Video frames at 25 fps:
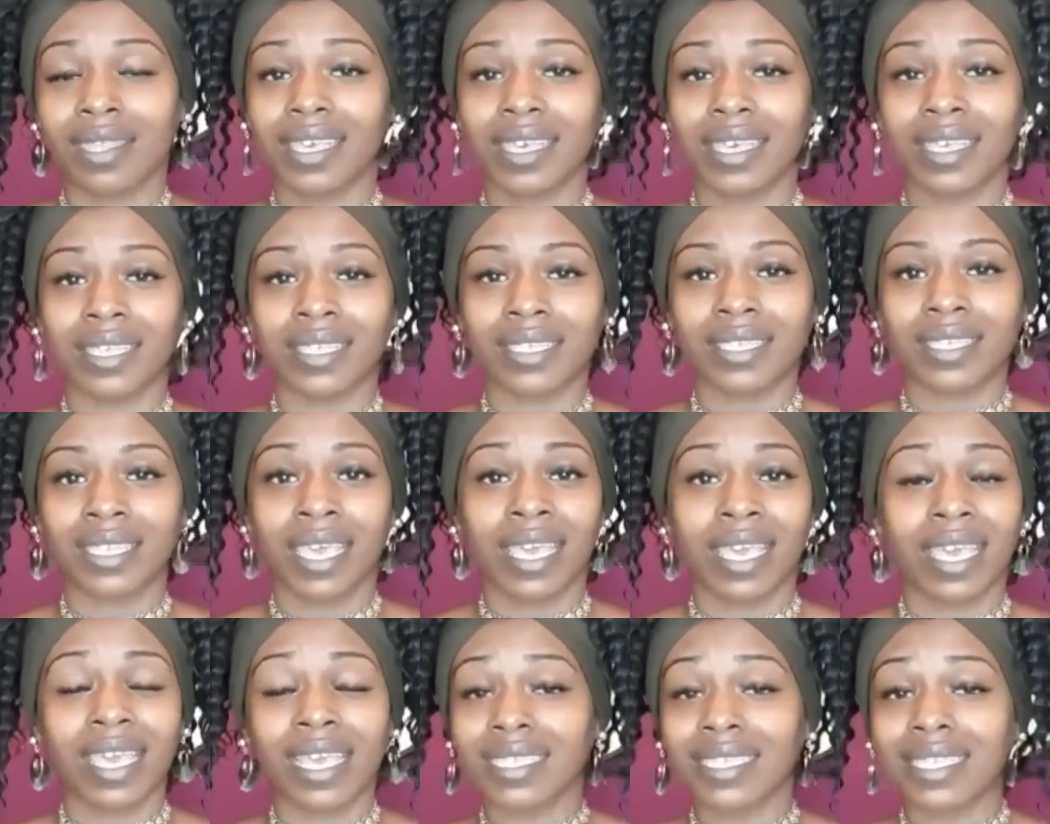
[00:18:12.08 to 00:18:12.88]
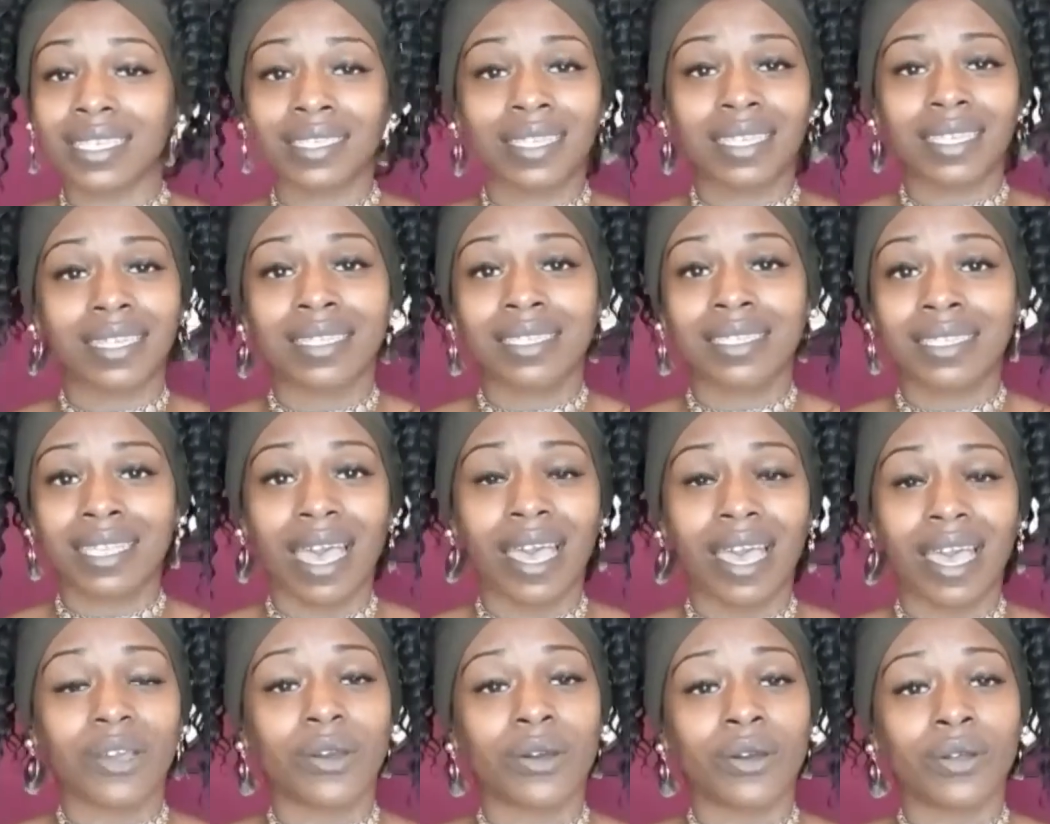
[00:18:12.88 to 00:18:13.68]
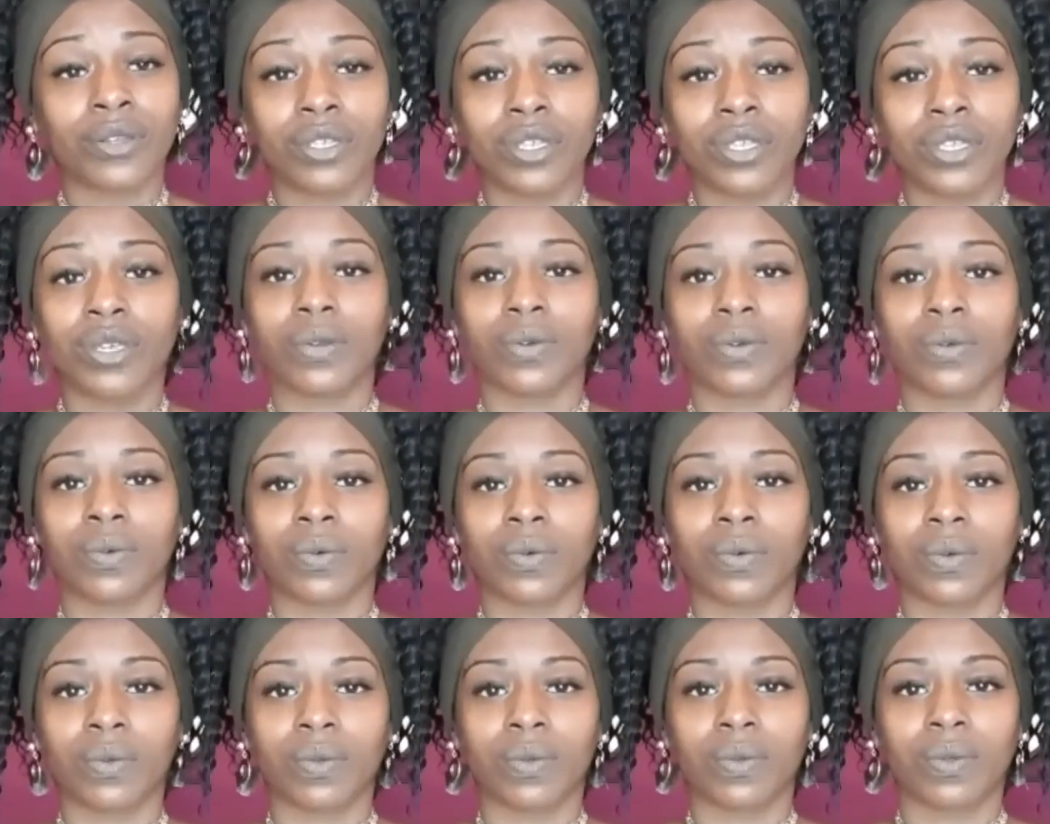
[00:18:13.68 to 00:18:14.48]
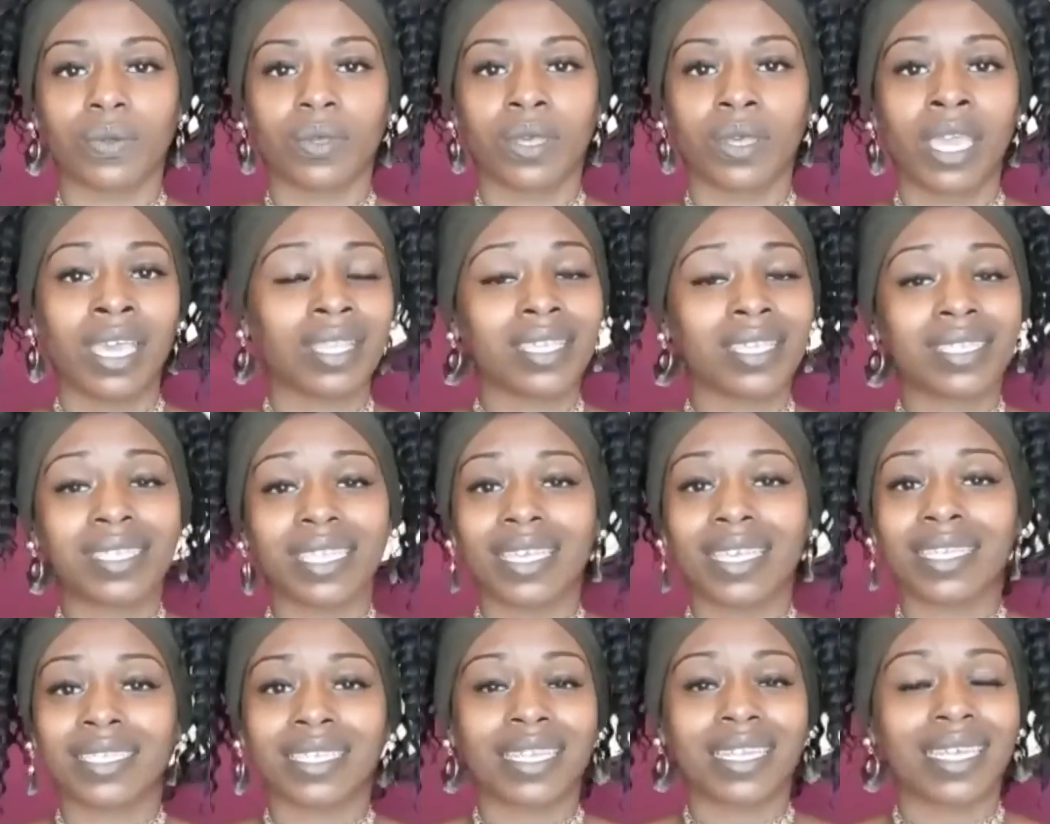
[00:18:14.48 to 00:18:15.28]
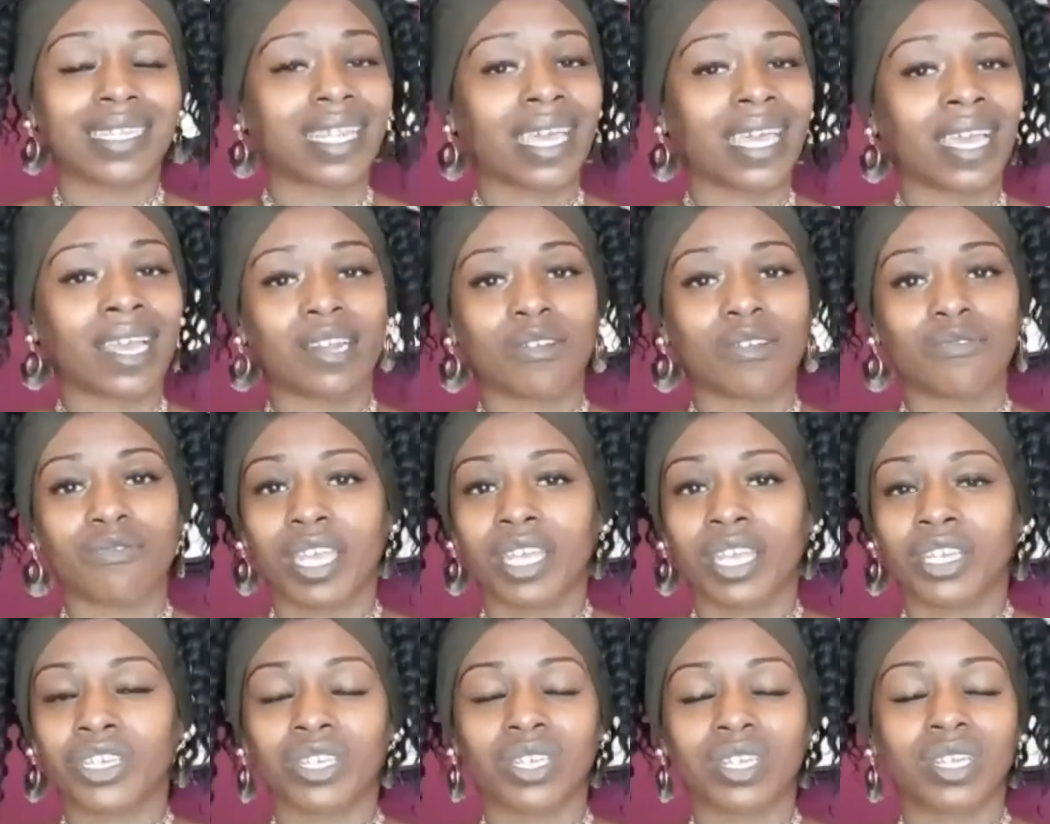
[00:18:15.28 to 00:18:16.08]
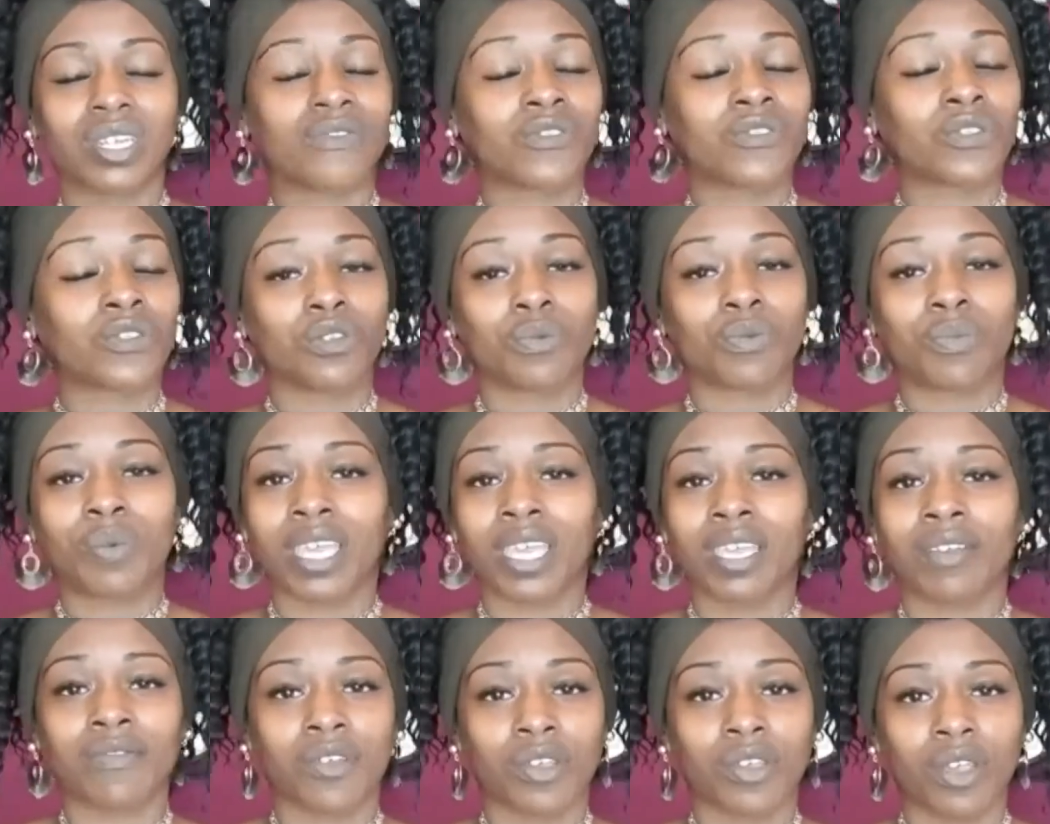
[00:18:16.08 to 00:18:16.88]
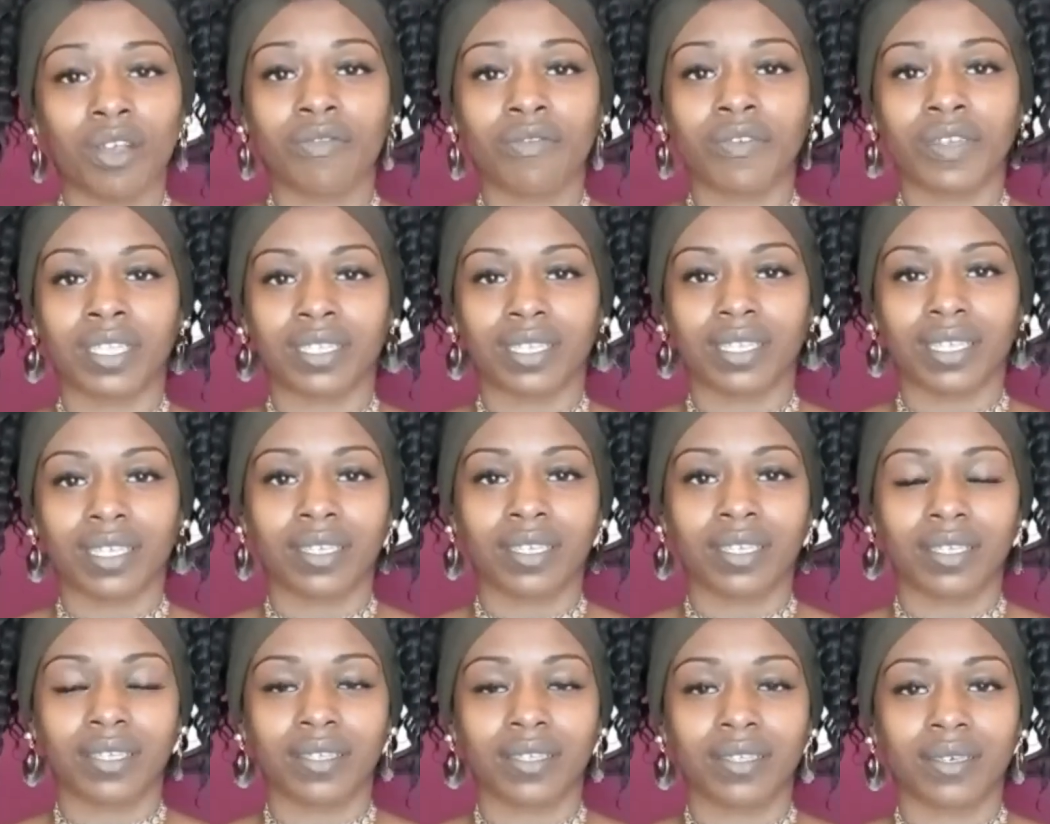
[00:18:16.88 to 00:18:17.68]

This isn't an attack on you. This isn't a declaration of superiority.